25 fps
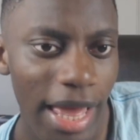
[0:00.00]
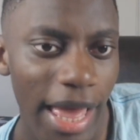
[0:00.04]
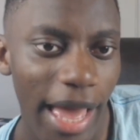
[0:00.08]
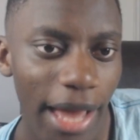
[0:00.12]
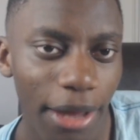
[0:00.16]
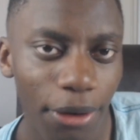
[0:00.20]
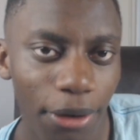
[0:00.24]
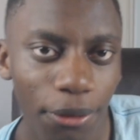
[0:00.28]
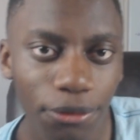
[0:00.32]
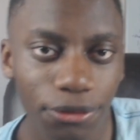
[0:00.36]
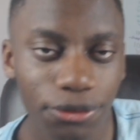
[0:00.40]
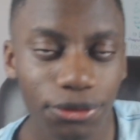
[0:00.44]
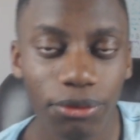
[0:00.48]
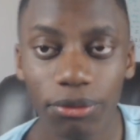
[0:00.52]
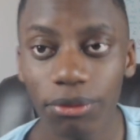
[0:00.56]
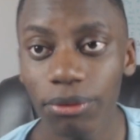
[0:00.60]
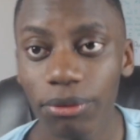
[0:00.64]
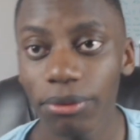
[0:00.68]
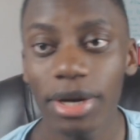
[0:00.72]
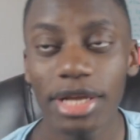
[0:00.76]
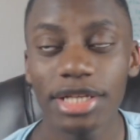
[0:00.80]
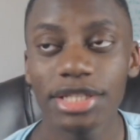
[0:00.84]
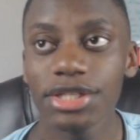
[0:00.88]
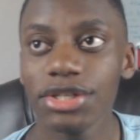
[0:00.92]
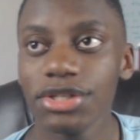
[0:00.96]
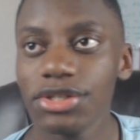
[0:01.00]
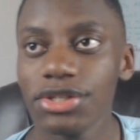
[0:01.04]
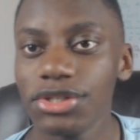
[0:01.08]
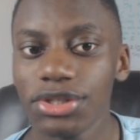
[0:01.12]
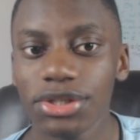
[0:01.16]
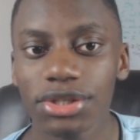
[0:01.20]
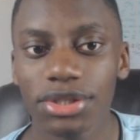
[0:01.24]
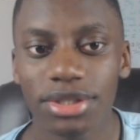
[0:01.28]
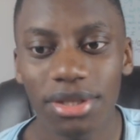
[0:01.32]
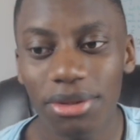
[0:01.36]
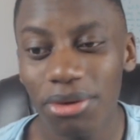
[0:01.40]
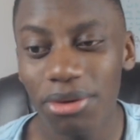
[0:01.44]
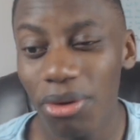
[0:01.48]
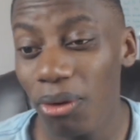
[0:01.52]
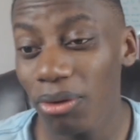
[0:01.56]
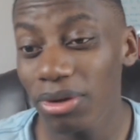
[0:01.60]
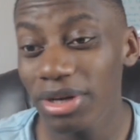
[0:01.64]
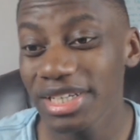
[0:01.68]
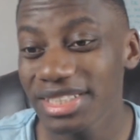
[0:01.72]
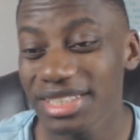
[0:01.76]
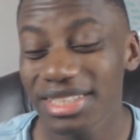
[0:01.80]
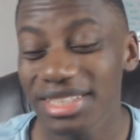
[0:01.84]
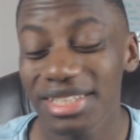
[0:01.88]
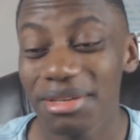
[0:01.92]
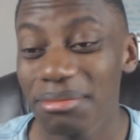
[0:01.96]
And also Goretzka is just,
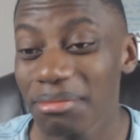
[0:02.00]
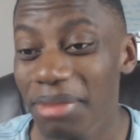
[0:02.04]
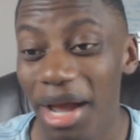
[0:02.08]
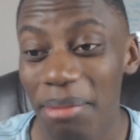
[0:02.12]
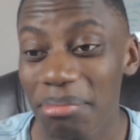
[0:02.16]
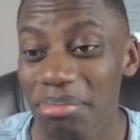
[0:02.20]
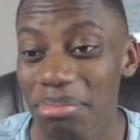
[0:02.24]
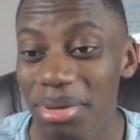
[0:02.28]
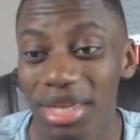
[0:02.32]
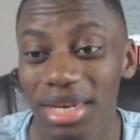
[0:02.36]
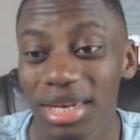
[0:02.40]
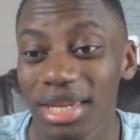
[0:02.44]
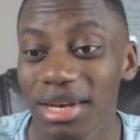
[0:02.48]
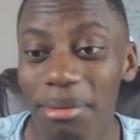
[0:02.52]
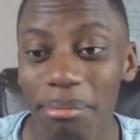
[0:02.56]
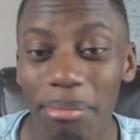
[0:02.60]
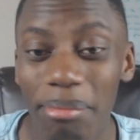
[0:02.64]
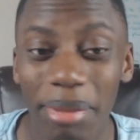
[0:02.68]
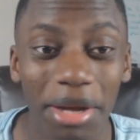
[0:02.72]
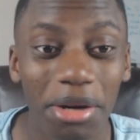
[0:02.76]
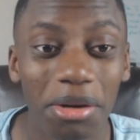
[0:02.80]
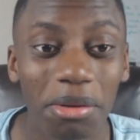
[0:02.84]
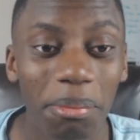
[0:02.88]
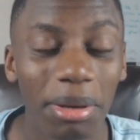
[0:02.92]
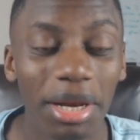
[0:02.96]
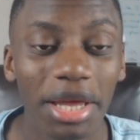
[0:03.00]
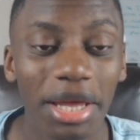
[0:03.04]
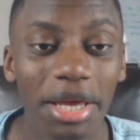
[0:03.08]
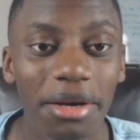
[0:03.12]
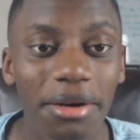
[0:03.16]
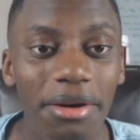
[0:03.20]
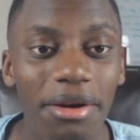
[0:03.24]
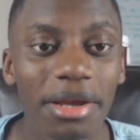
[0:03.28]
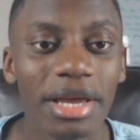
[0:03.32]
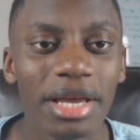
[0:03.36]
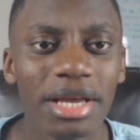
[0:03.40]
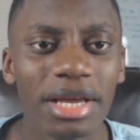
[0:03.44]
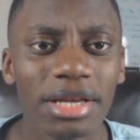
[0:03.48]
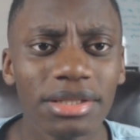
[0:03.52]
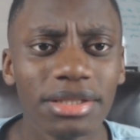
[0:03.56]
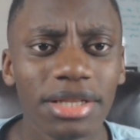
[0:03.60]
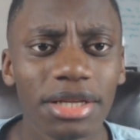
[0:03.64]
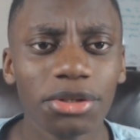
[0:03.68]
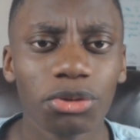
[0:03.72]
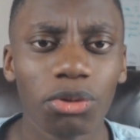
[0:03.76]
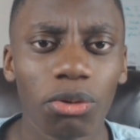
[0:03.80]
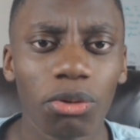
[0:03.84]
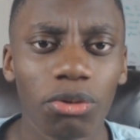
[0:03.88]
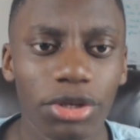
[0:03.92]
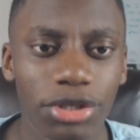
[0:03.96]
honestly, in my opinion, a better player
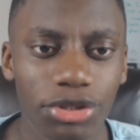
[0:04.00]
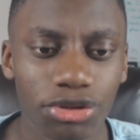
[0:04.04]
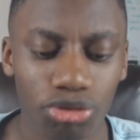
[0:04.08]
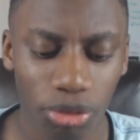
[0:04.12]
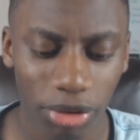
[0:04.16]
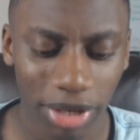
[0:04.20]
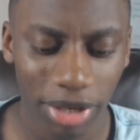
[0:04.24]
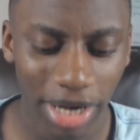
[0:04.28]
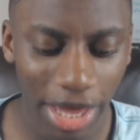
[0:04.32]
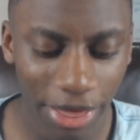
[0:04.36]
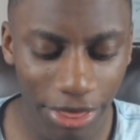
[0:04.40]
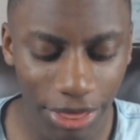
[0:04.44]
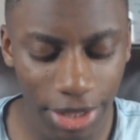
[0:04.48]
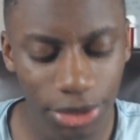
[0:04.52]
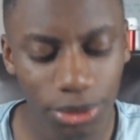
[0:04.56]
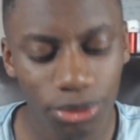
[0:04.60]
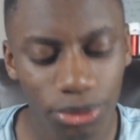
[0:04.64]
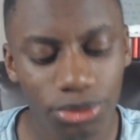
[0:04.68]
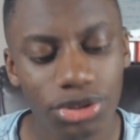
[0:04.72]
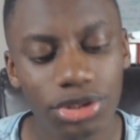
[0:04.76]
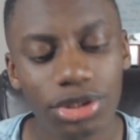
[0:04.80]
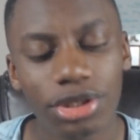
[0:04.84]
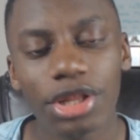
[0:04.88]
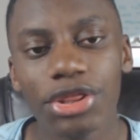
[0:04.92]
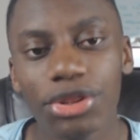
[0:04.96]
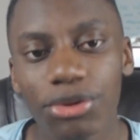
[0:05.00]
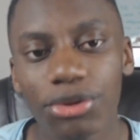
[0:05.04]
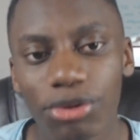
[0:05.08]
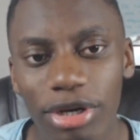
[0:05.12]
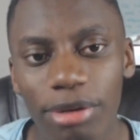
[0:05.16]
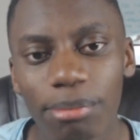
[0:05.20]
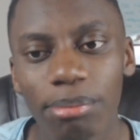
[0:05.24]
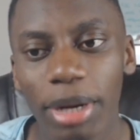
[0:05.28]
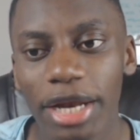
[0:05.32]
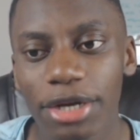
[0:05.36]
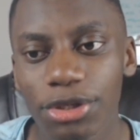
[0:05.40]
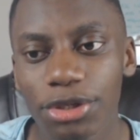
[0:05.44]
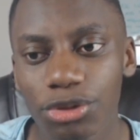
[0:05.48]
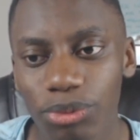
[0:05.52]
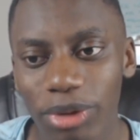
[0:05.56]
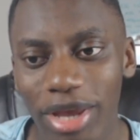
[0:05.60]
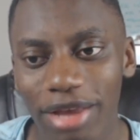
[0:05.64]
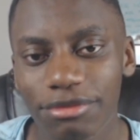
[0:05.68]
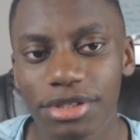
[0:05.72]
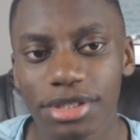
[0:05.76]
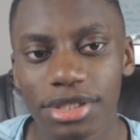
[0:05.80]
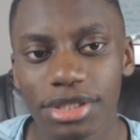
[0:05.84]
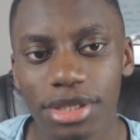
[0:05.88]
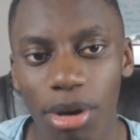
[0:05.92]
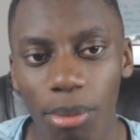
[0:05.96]
than Tolisso. And I think those are the 3 players we
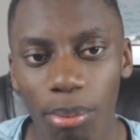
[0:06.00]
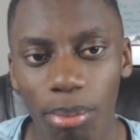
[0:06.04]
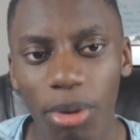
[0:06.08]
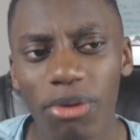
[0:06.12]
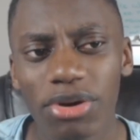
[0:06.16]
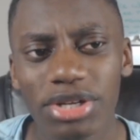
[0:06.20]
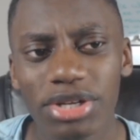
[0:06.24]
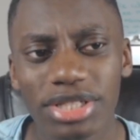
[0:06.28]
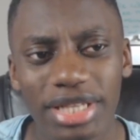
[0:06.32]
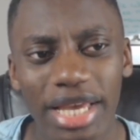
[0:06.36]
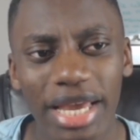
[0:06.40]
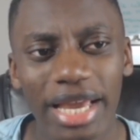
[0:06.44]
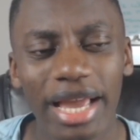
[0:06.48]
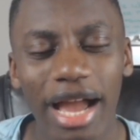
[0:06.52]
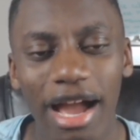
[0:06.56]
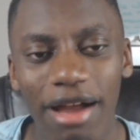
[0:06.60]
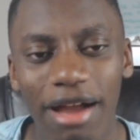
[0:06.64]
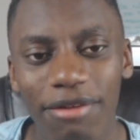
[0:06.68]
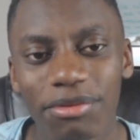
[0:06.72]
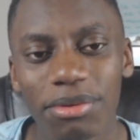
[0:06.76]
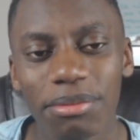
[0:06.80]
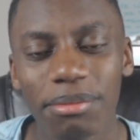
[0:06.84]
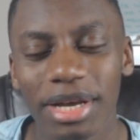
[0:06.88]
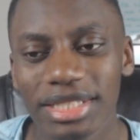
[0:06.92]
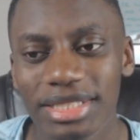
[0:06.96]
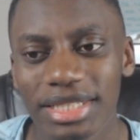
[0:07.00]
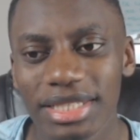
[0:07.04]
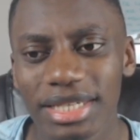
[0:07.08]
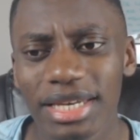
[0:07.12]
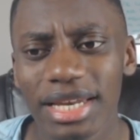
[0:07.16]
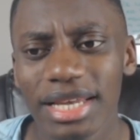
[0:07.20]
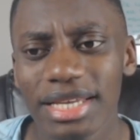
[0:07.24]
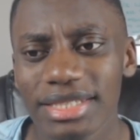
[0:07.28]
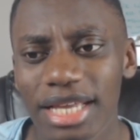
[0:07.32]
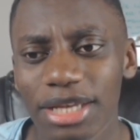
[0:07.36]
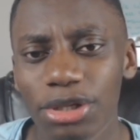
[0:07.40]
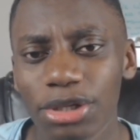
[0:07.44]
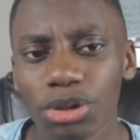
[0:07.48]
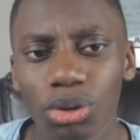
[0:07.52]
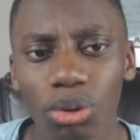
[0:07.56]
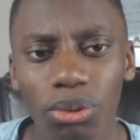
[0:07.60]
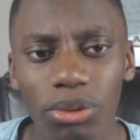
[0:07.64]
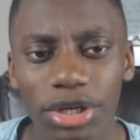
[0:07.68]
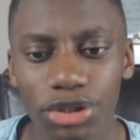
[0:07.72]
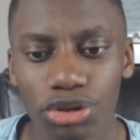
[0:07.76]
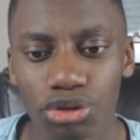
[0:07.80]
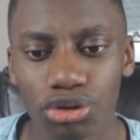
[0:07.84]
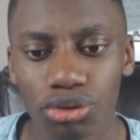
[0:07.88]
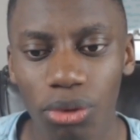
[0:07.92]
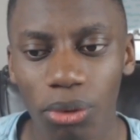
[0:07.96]
have to sell: Boateng, Javi Martinez, and
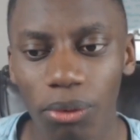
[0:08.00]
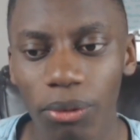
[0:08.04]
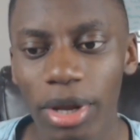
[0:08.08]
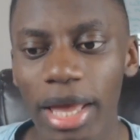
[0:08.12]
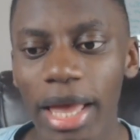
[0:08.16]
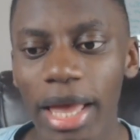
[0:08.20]
Tolisso.